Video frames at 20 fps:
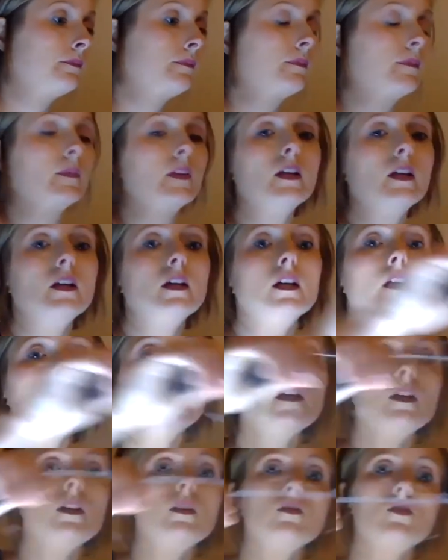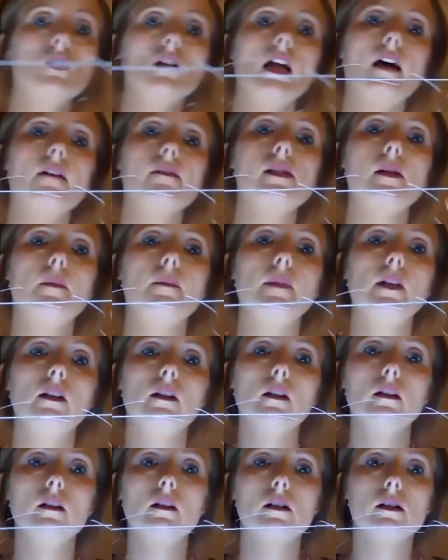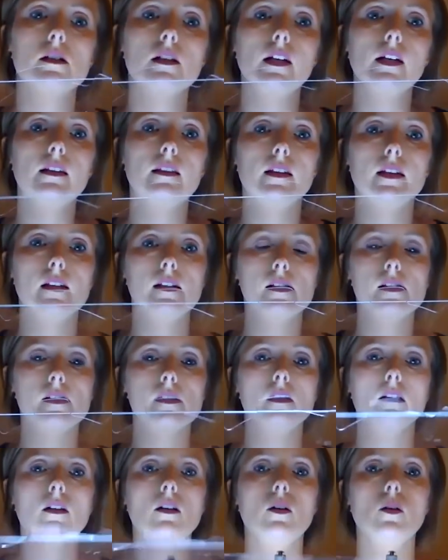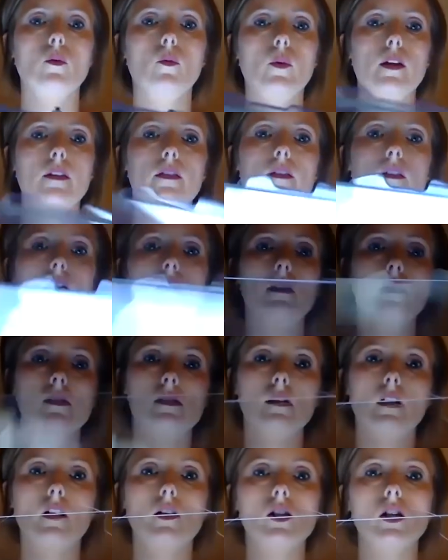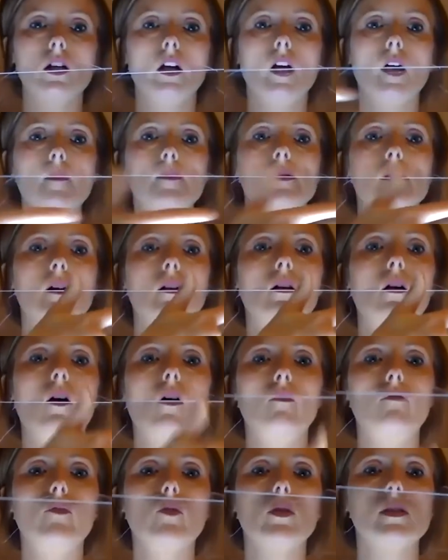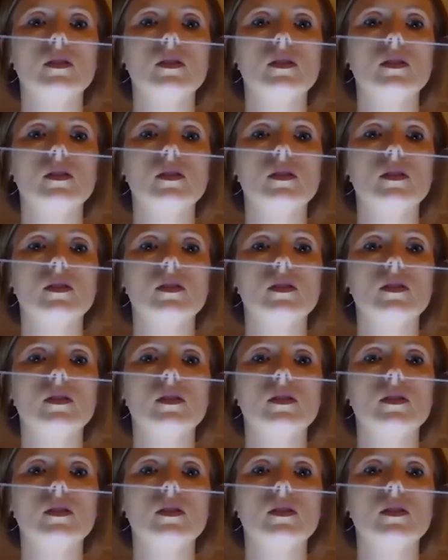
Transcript: You should have something that looks like this with the suction cups on all four